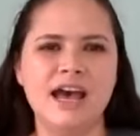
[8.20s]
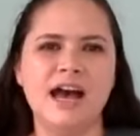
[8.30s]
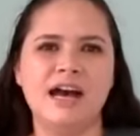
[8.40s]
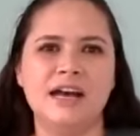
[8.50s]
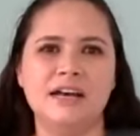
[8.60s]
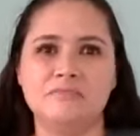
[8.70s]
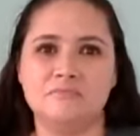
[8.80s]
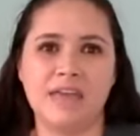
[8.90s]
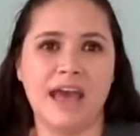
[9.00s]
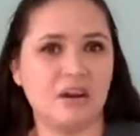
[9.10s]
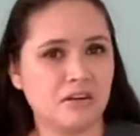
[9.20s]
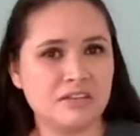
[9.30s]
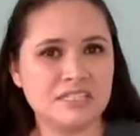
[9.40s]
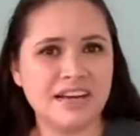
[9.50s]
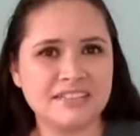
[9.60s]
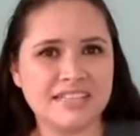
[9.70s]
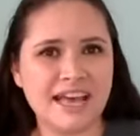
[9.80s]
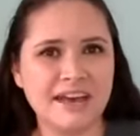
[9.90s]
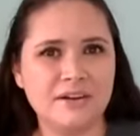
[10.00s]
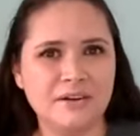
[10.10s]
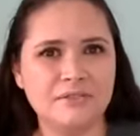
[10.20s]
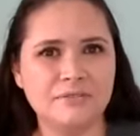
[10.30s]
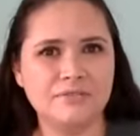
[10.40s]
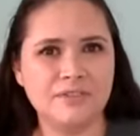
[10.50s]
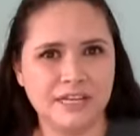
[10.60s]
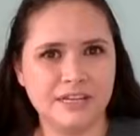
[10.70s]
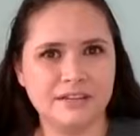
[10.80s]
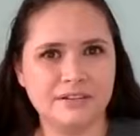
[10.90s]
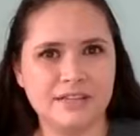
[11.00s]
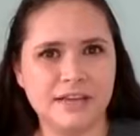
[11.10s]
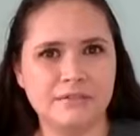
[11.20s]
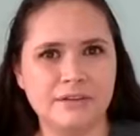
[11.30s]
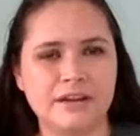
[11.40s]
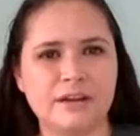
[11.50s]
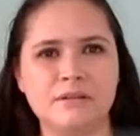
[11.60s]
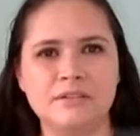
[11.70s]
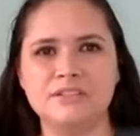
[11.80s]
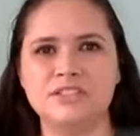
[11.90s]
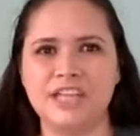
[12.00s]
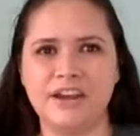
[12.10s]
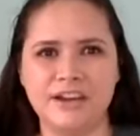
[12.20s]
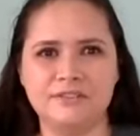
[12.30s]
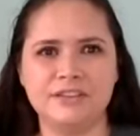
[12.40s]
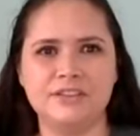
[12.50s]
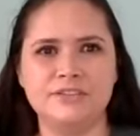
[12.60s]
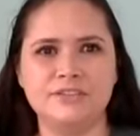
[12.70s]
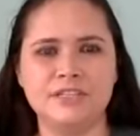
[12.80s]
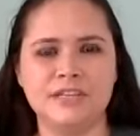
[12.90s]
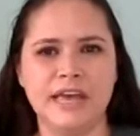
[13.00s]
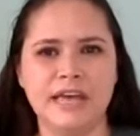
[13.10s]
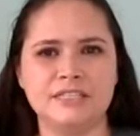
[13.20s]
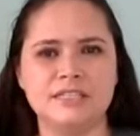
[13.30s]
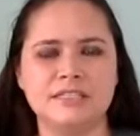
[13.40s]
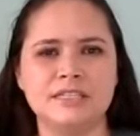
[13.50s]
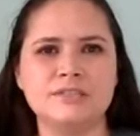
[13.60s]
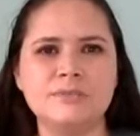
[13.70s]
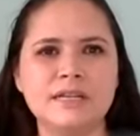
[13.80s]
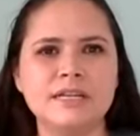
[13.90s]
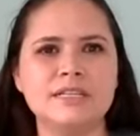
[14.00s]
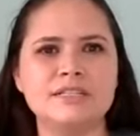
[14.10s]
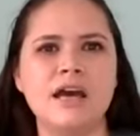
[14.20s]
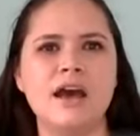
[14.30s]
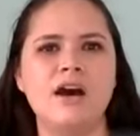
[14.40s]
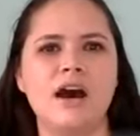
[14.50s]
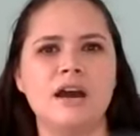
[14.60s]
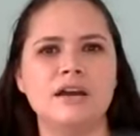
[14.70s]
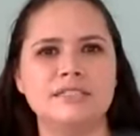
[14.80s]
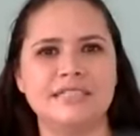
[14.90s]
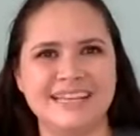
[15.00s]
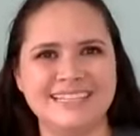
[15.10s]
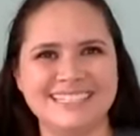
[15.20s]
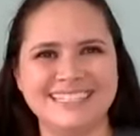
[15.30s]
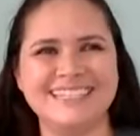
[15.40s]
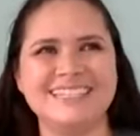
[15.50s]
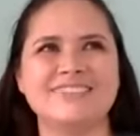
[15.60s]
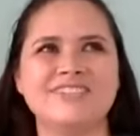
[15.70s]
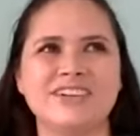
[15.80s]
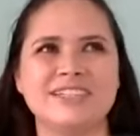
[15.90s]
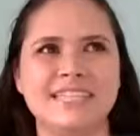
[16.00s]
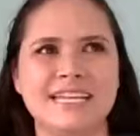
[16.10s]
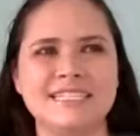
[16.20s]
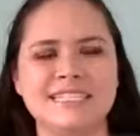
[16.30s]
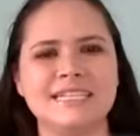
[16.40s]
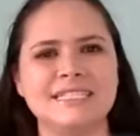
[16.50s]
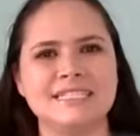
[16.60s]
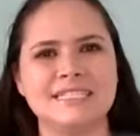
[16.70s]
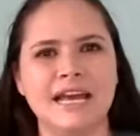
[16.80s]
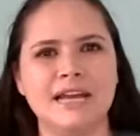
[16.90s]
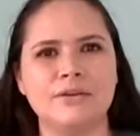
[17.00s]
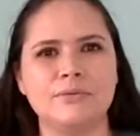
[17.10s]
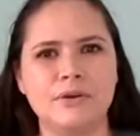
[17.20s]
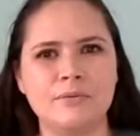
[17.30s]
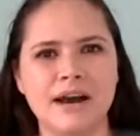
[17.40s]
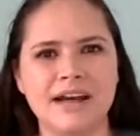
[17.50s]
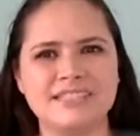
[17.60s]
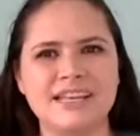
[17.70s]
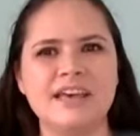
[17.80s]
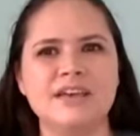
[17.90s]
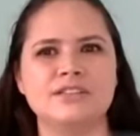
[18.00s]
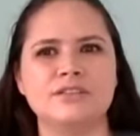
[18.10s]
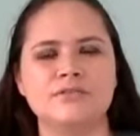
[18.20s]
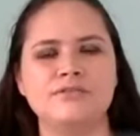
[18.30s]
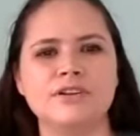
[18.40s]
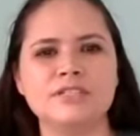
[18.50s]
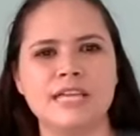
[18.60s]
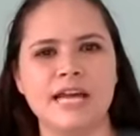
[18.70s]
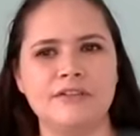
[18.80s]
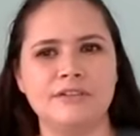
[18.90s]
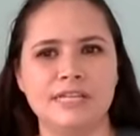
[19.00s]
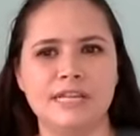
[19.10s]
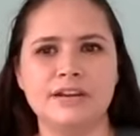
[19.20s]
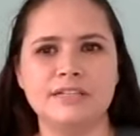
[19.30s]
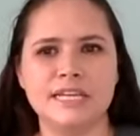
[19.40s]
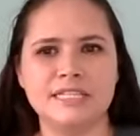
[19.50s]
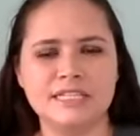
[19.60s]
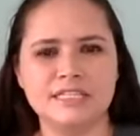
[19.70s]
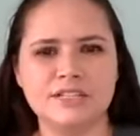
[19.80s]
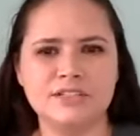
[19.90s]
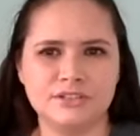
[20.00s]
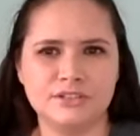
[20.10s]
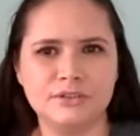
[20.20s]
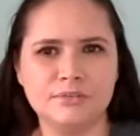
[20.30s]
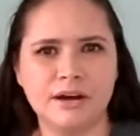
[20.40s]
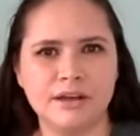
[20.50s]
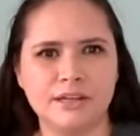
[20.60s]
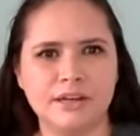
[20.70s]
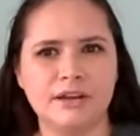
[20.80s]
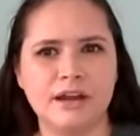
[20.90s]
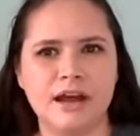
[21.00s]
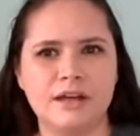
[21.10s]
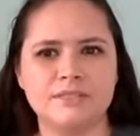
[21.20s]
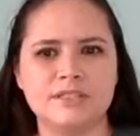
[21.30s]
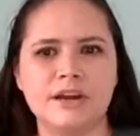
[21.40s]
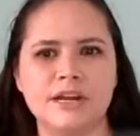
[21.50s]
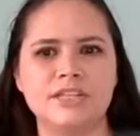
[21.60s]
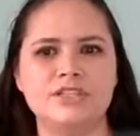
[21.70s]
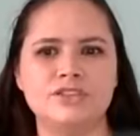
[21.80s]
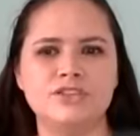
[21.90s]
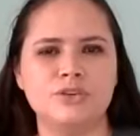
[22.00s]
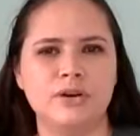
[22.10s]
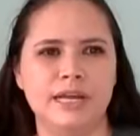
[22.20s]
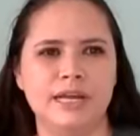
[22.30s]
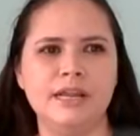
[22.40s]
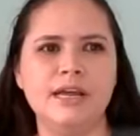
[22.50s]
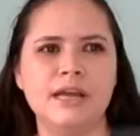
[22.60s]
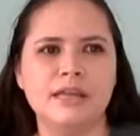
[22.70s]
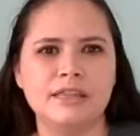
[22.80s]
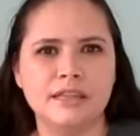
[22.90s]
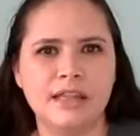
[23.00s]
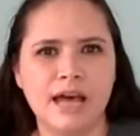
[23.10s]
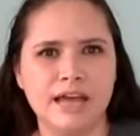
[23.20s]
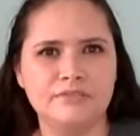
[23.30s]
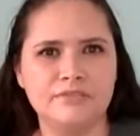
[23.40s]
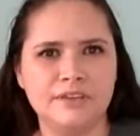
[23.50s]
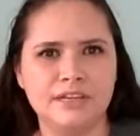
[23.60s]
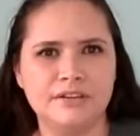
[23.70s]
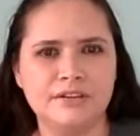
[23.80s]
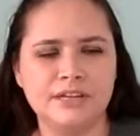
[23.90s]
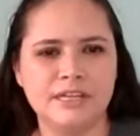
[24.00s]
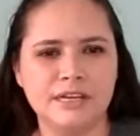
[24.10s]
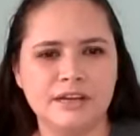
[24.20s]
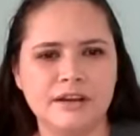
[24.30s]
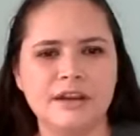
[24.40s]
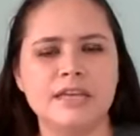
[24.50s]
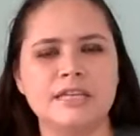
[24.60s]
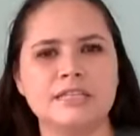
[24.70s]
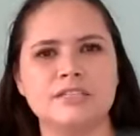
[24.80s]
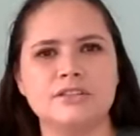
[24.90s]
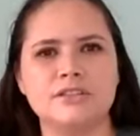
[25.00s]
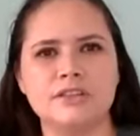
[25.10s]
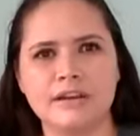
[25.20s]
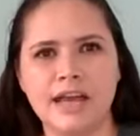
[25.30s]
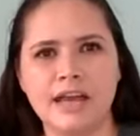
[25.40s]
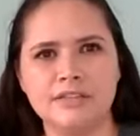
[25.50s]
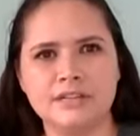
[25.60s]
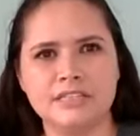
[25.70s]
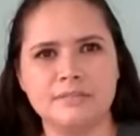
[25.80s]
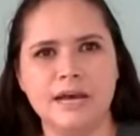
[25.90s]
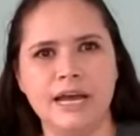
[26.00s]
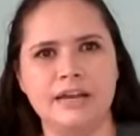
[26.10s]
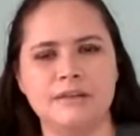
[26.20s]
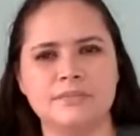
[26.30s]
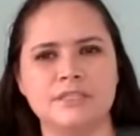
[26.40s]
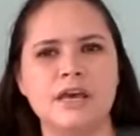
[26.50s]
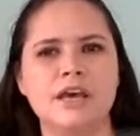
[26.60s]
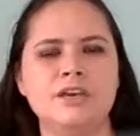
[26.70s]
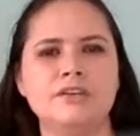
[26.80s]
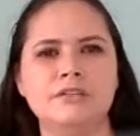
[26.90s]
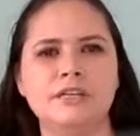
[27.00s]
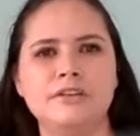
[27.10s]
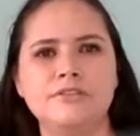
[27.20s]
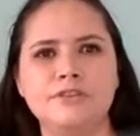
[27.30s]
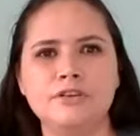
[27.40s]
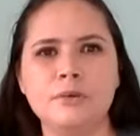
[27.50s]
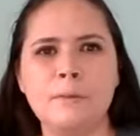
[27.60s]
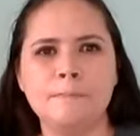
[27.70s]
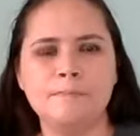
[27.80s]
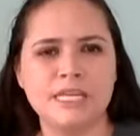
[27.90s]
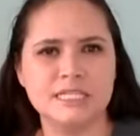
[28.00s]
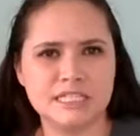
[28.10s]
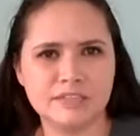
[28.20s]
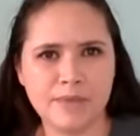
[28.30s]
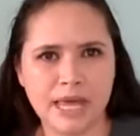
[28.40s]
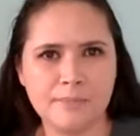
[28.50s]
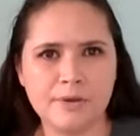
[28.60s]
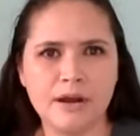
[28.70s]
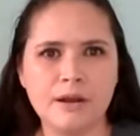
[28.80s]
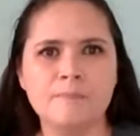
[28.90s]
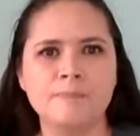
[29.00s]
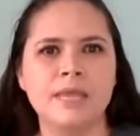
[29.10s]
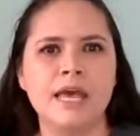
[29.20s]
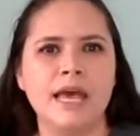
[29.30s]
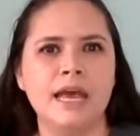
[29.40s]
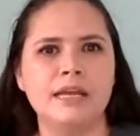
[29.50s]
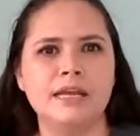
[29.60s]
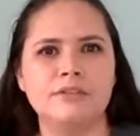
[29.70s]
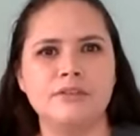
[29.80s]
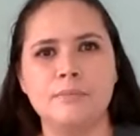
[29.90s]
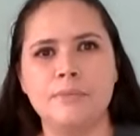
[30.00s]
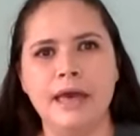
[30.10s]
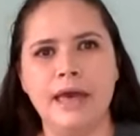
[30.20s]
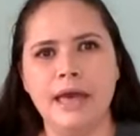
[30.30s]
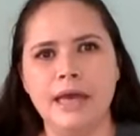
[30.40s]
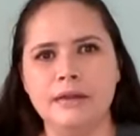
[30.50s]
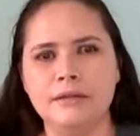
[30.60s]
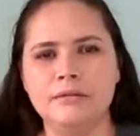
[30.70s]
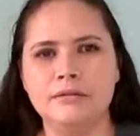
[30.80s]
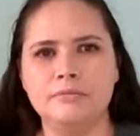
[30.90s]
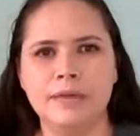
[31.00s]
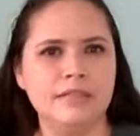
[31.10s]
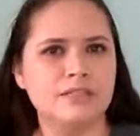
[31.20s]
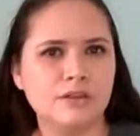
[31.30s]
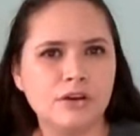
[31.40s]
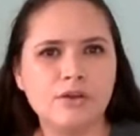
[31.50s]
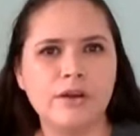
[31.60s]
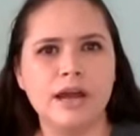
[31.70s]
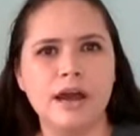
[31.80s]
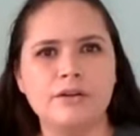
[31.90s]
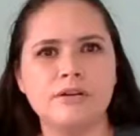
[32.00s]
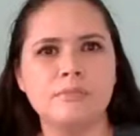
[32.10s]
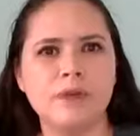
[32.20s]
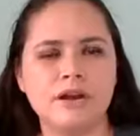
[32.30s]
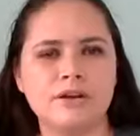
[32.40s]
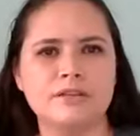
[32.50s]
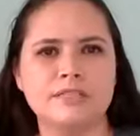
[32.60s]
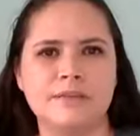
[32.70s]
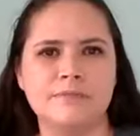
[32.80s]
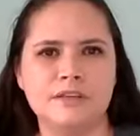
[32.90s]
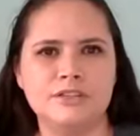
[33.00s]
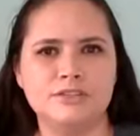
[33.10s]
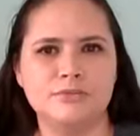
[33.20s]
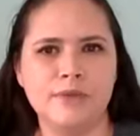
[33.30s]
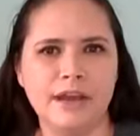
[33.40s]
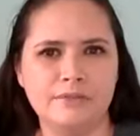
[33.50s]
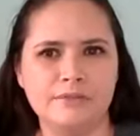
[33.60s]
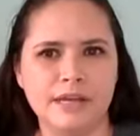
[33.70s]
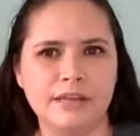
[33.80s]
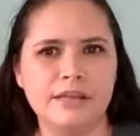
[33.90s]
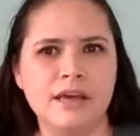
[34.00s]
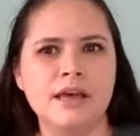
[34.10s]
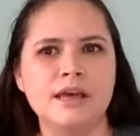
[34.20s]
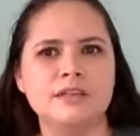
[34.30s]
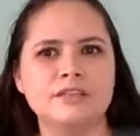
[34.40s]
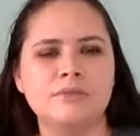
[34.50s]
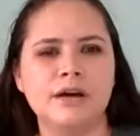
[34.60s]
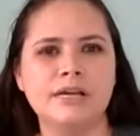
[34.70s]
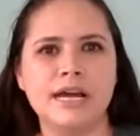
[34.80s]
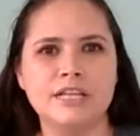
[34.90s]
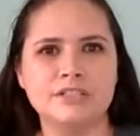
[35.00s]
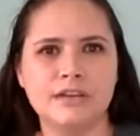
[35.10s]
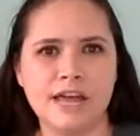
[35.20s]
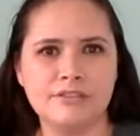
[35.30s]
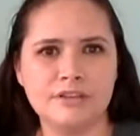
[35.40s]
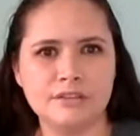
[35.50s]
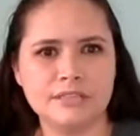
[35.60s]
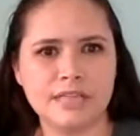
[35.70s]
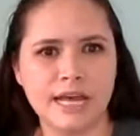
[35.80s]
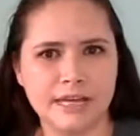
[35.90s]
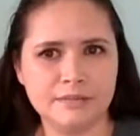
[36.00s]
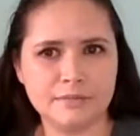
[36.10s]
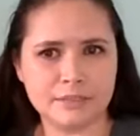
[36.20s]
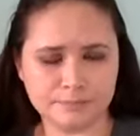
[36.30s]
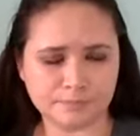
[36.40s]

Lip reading: Girl Scouts at Home video that we are sharing with you today. So this one is our daisies for Daisy Design a Robot. So first thing I would need our daisies to do while you're starting to join the live video here is to start gathering some items. You'll need a few pieces of paper and either a pen, pencil, crayon, or marker is something to write with. So while you guys are gathering those items,